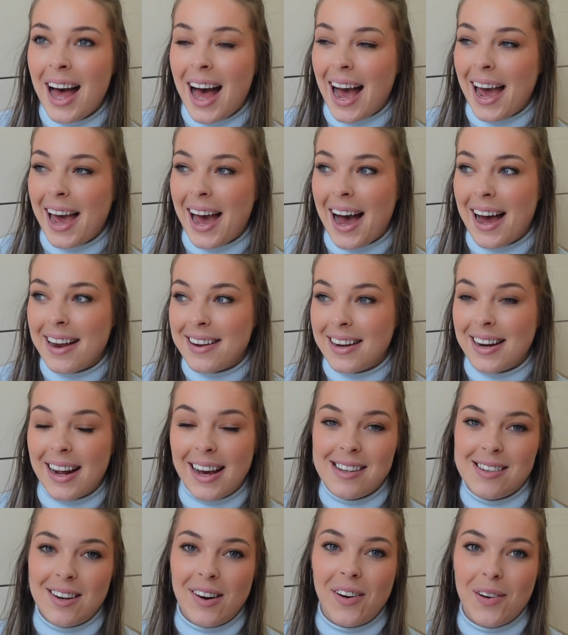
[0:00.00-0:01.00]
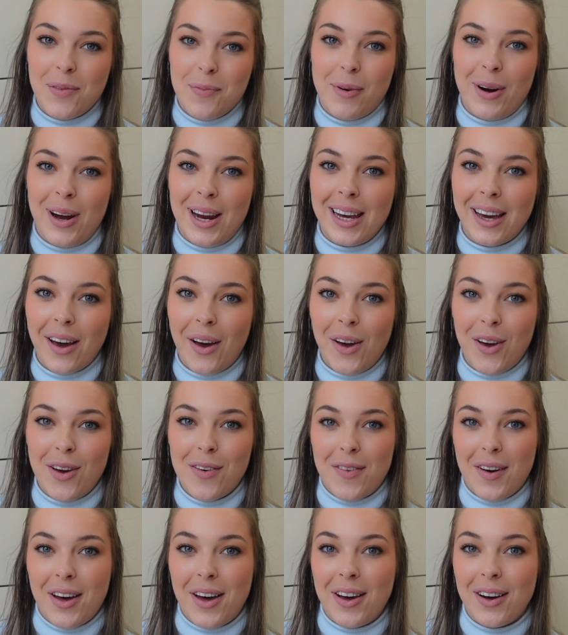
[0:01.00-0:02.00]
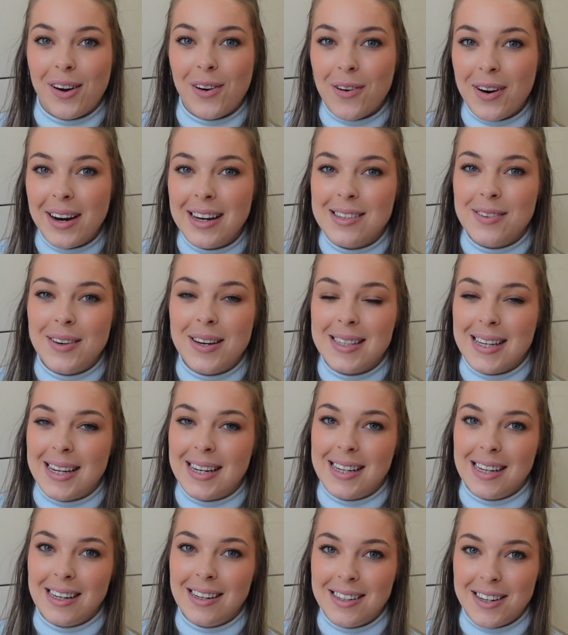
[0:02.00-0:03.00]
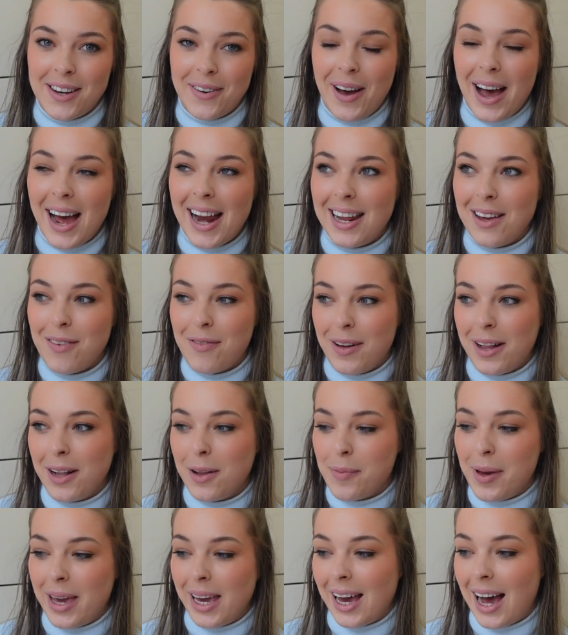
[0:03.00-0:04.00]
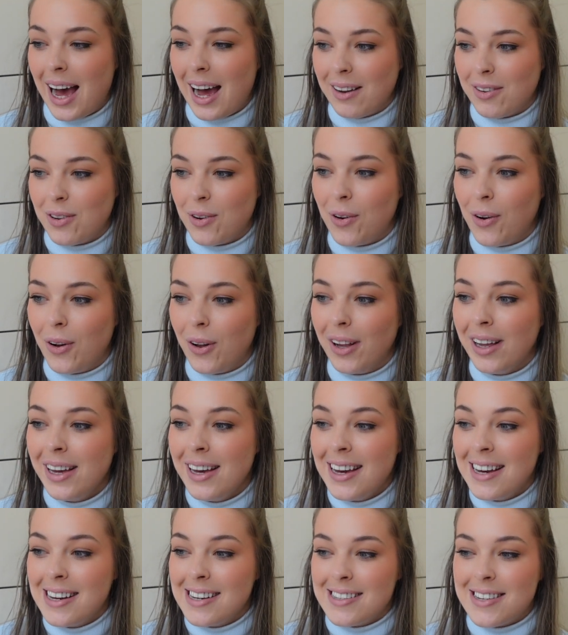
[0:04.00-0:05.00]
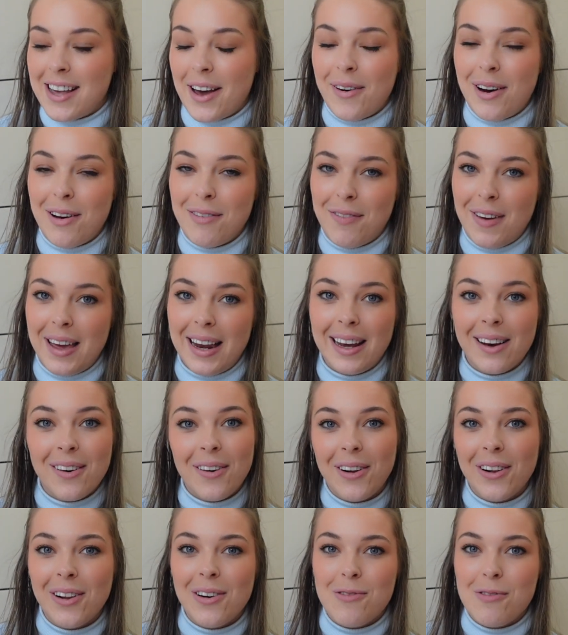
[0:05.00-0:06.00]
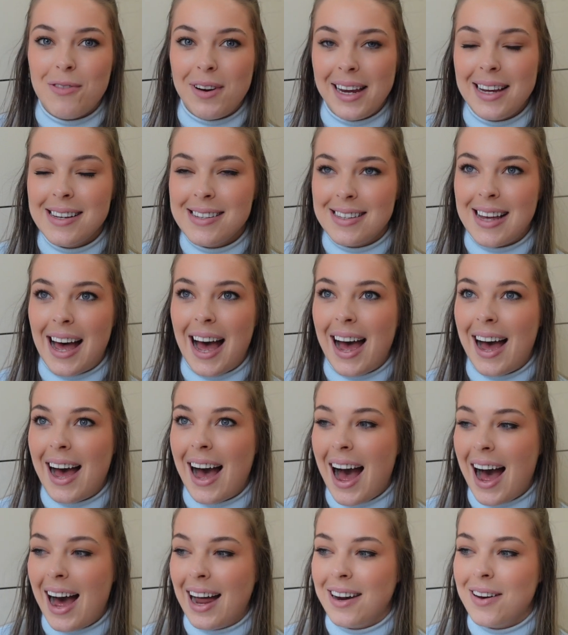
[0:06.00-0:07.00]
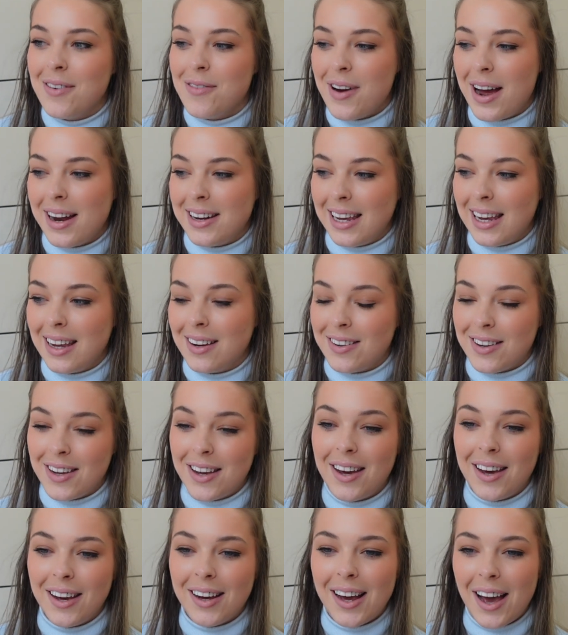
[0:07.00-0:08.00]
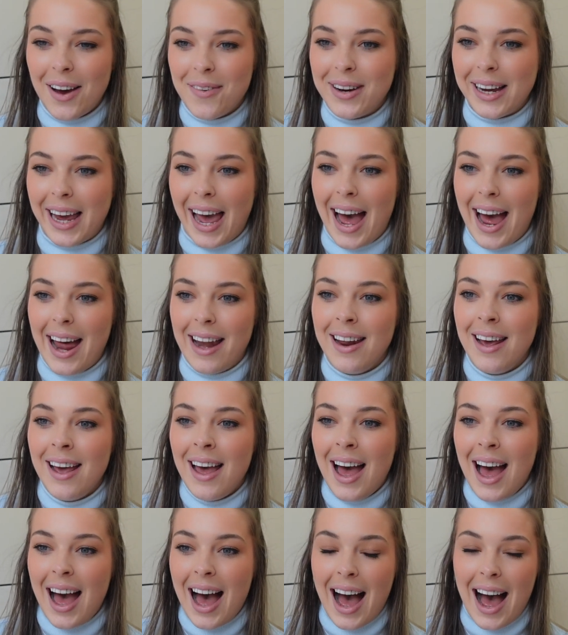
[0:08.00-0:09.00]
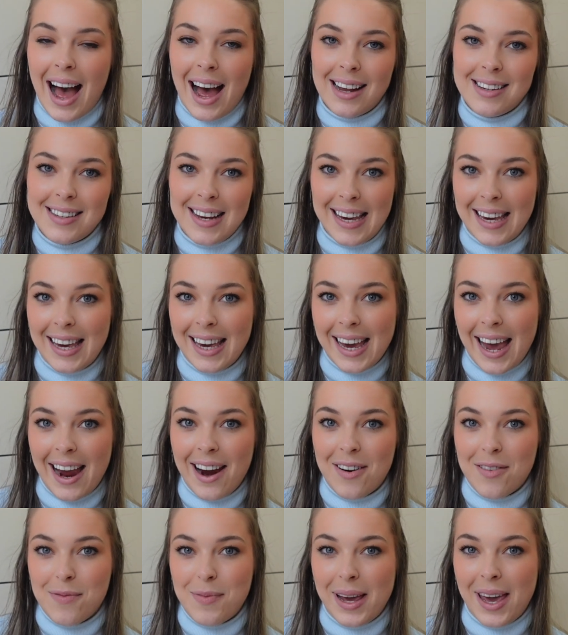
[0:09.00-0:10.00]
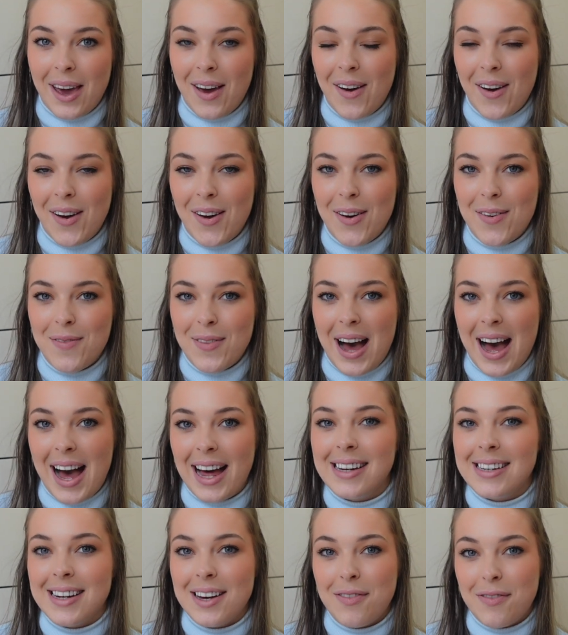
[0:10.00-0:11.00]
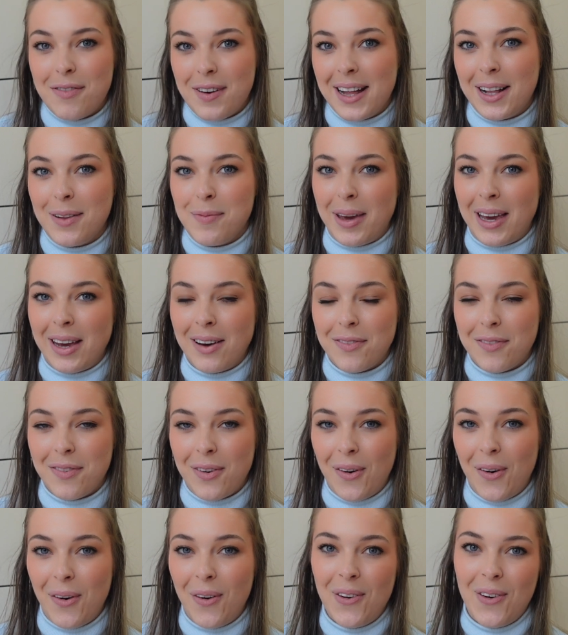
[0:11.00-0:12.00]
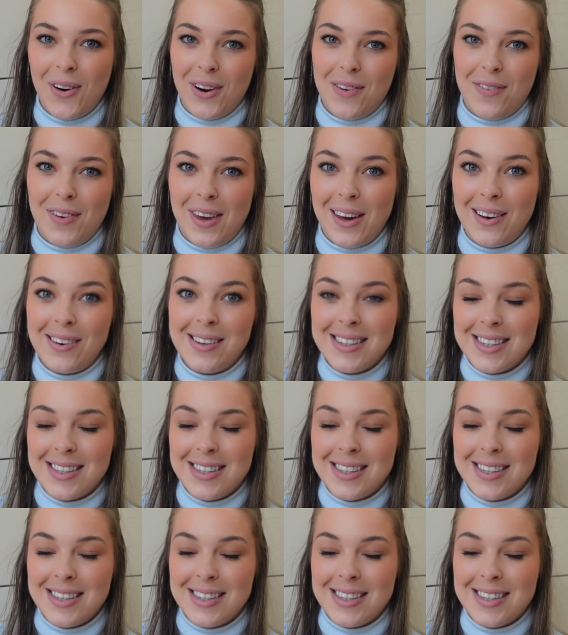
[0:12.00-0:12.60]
I had a nice long break over Christmas and didn't do any filming at all, so I'm feeling all reset and ready to go again at taking care of my home and filming for all of you.